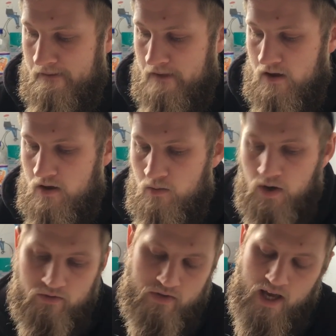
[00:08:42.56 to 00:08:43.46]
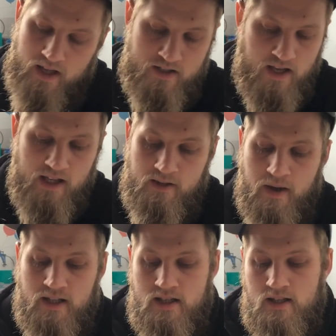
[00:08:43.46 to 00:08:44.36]
Well, well had, yeah, it depends,
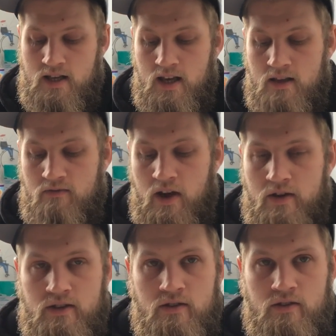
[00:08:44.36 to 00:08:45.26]
doesn't it? It varies